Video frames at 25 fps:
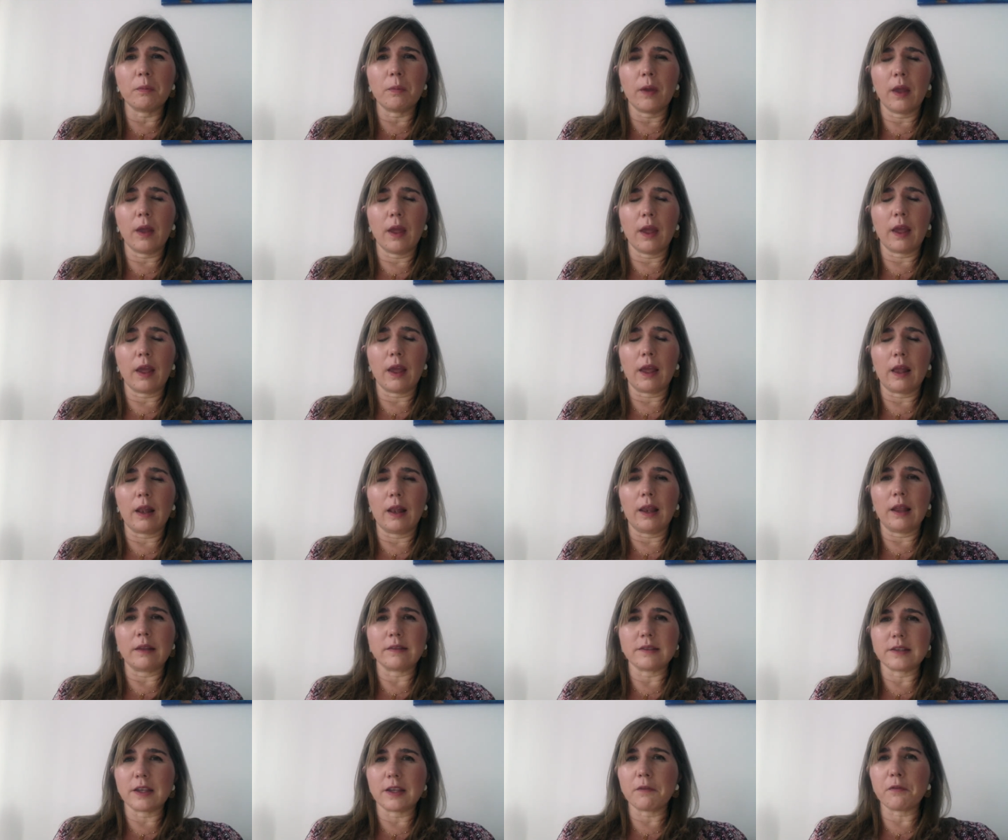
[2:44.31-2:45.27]
Uh,
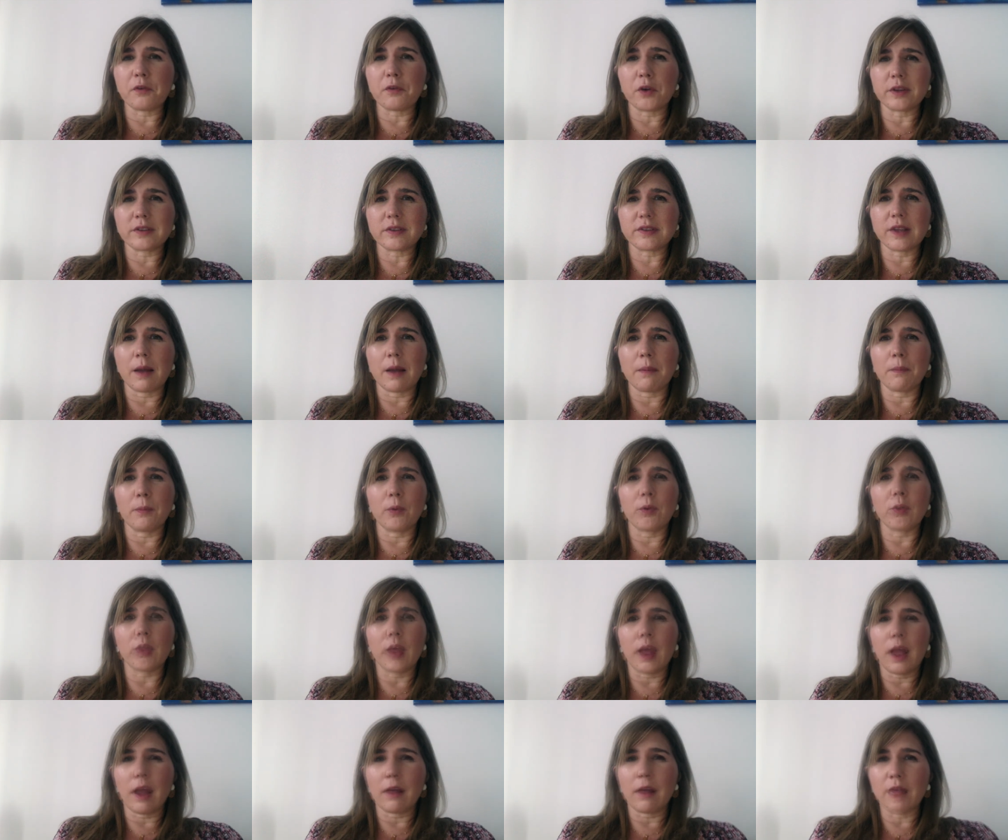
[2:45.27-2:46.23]
let's say, for example,
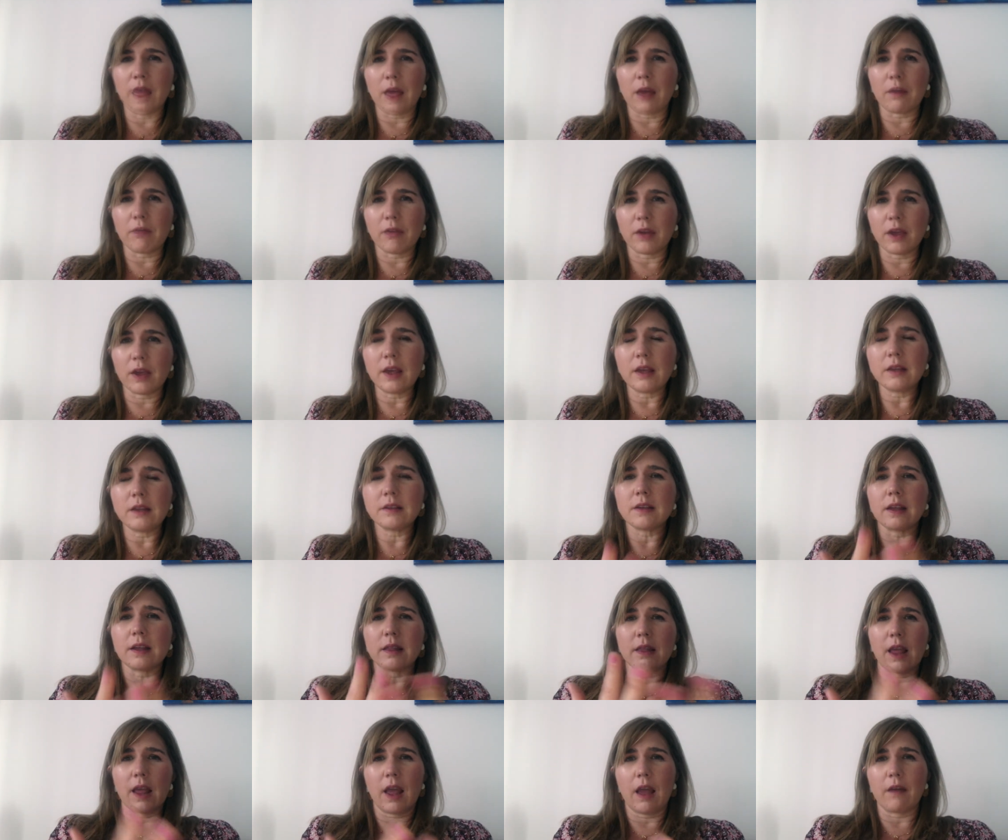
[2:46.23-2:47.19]
they have, they have kids
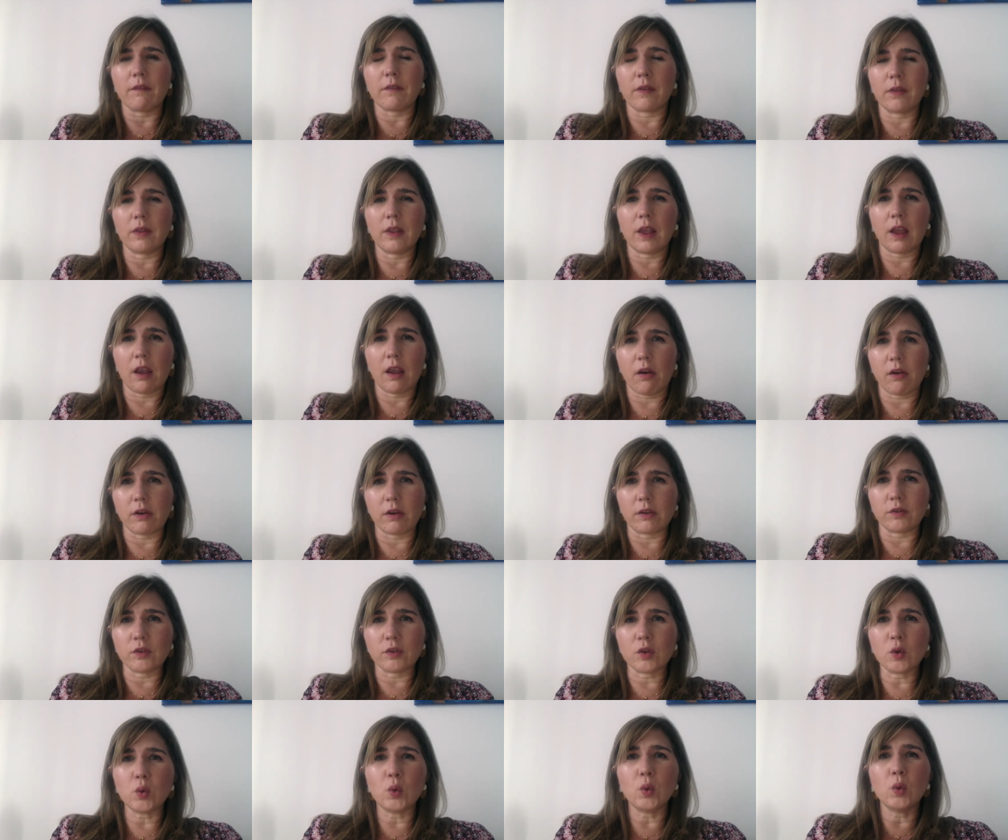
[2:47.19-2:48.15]
and they, have, they are in
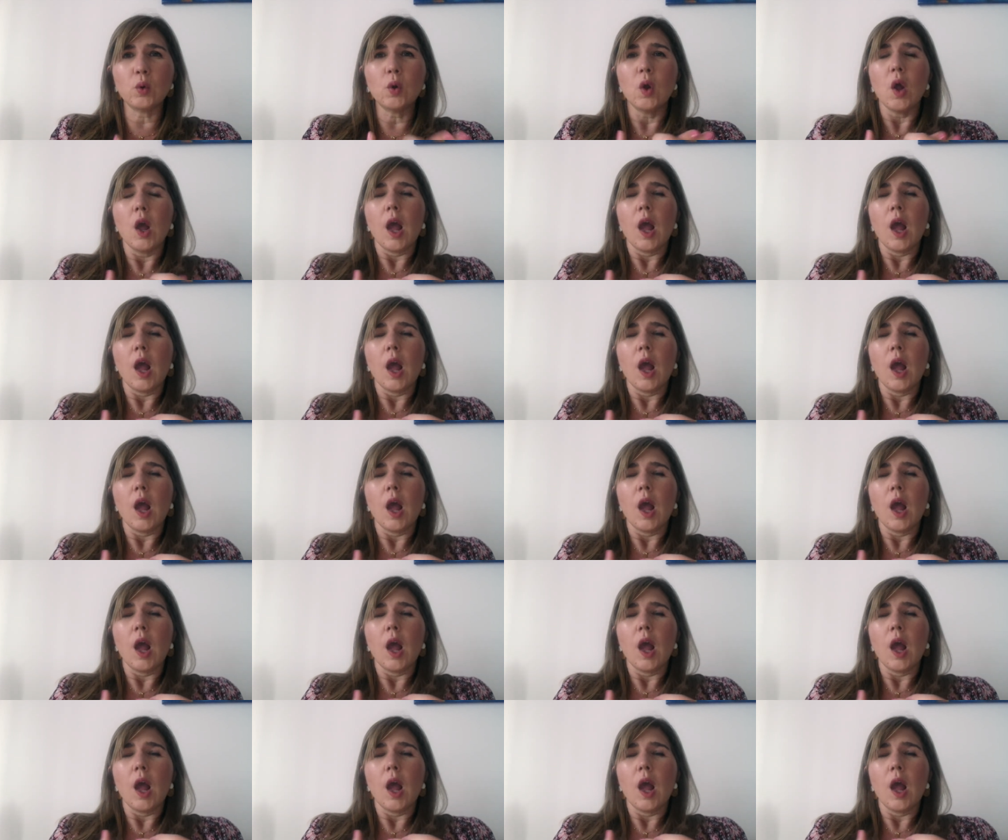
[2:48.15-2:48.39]
school,